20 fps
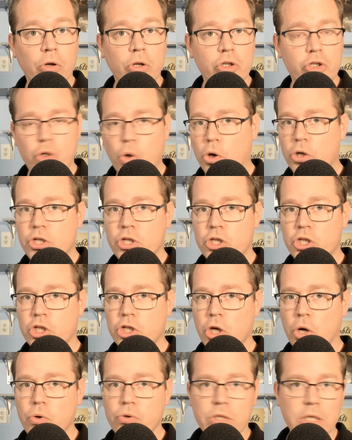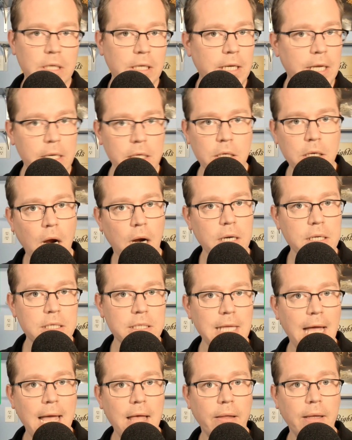Georgia's chosen kindergarten
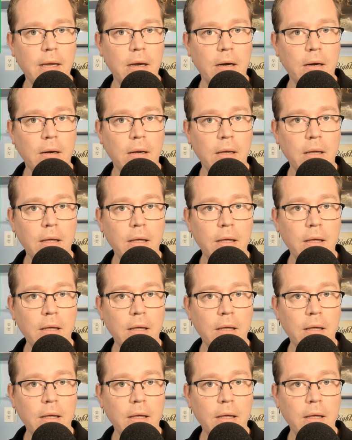style here?